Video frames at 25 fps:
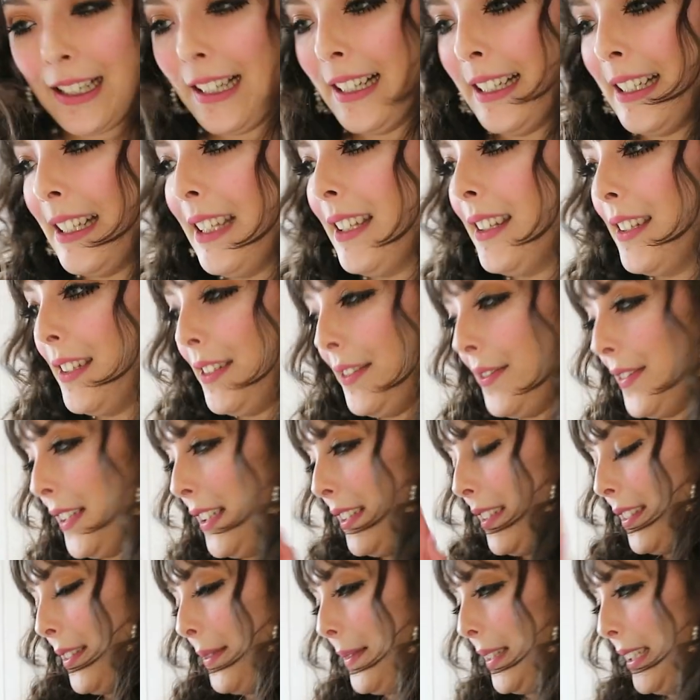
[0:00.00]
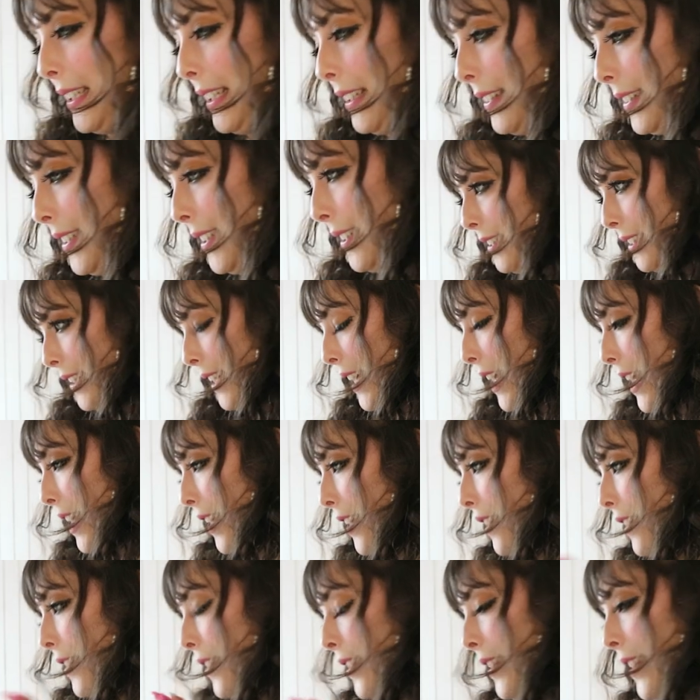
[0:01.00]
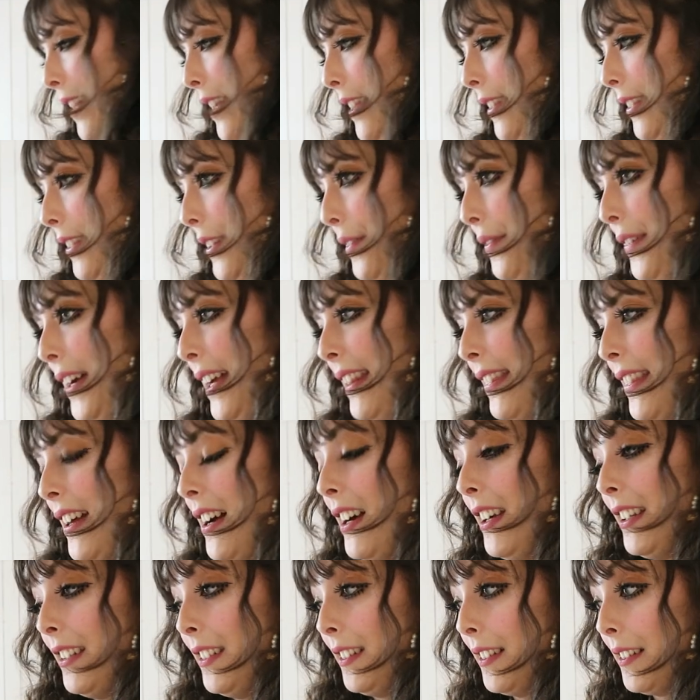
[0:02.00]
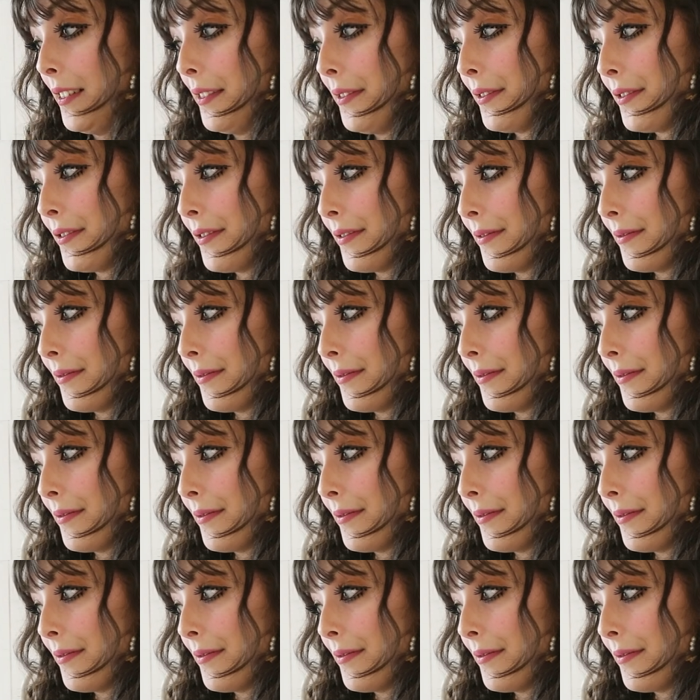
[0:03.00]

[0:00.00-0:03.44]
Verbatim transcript: I need to find something else to say other than the fact that I love